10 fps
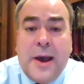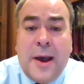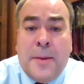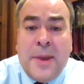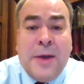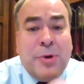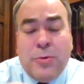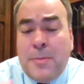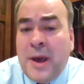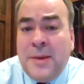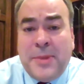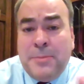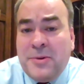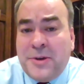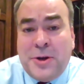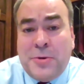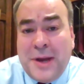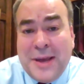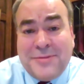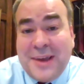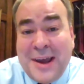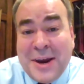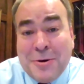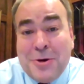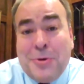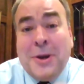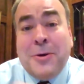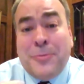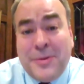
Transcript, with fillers: And we remind people you don't have to hire a lawyer.